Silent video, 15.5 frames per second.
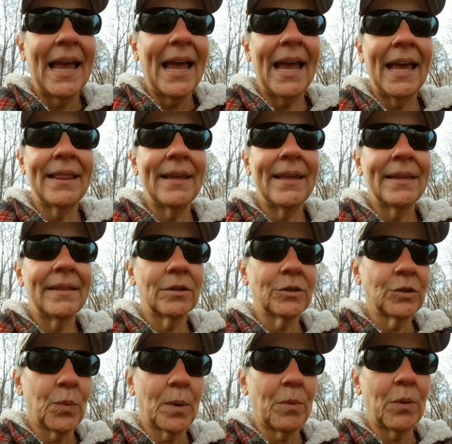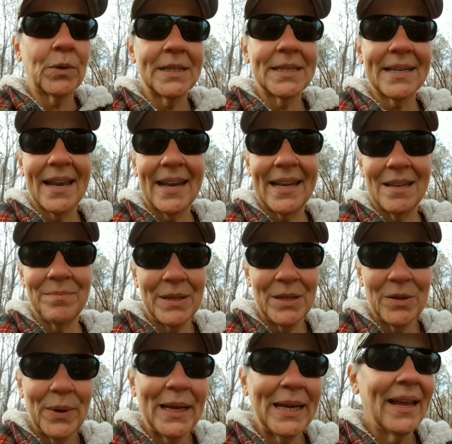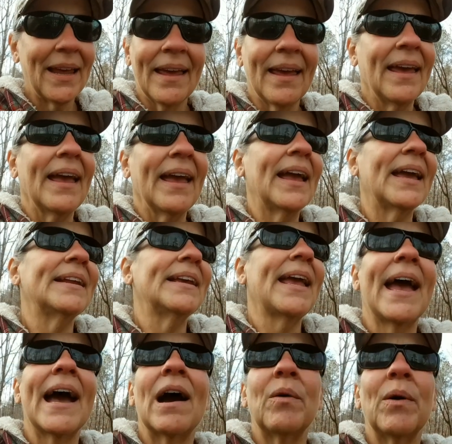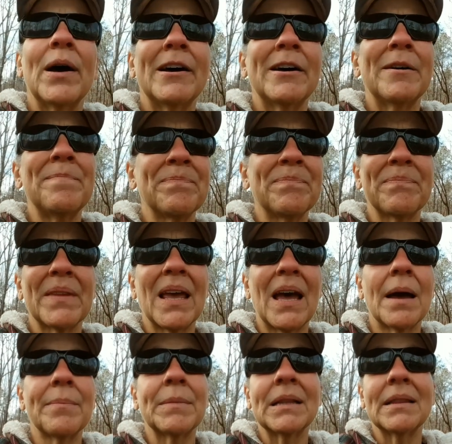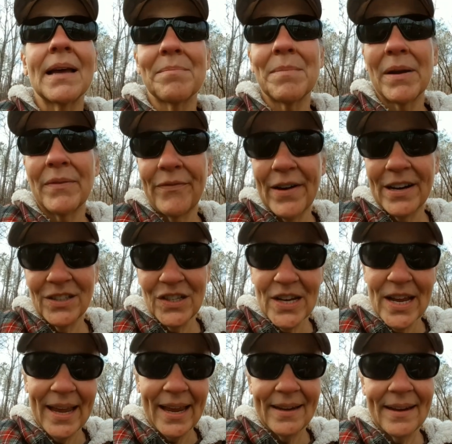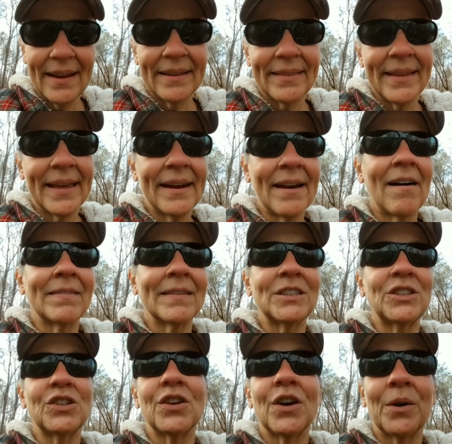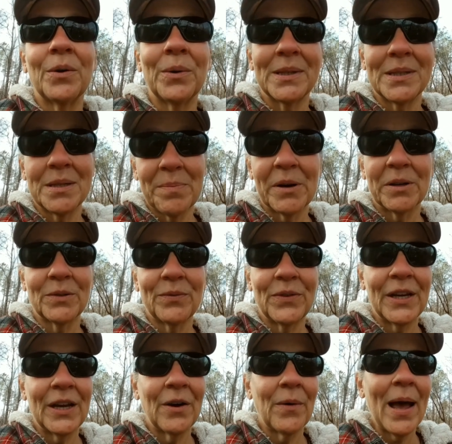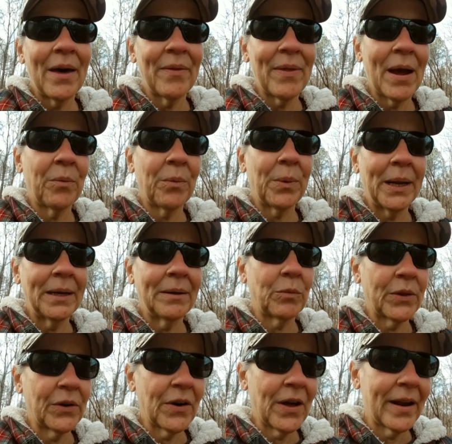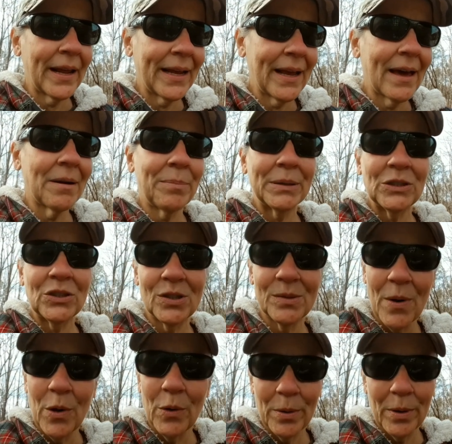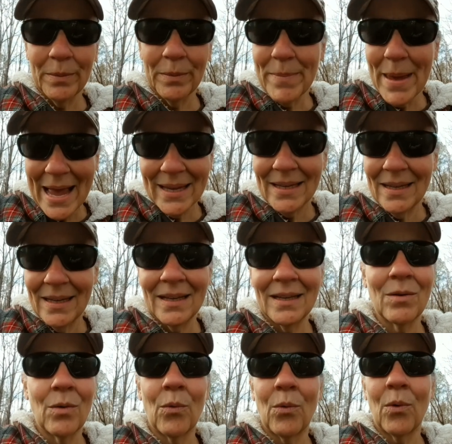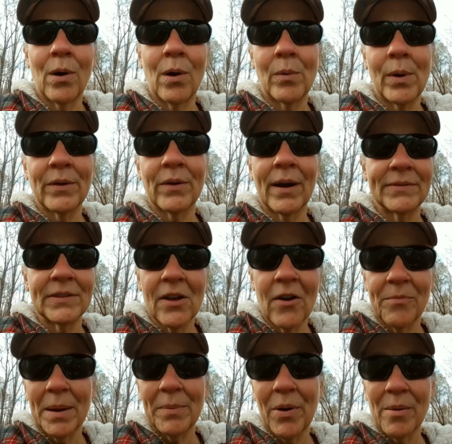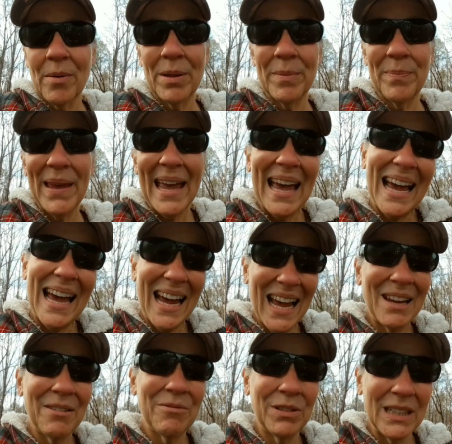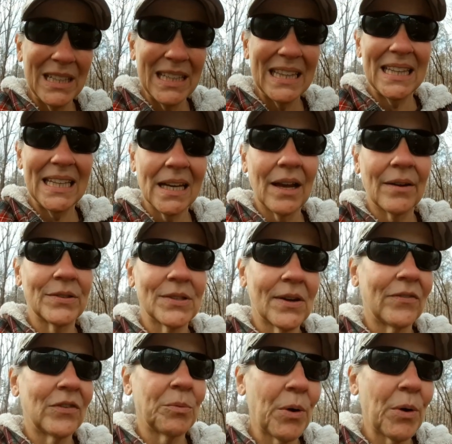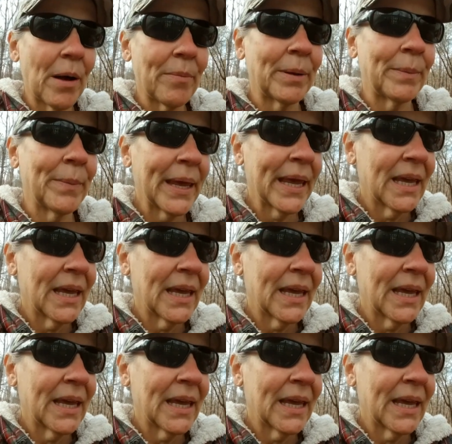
And then there's one more that's kind of in between. Anyhow, um, I'm going to light my fire tonight, and then I'll let you know in tomorrow's video how that went, whether or not I got a bunch of smoke back in, or whether I've solved my problem. I really think I've solved the problem.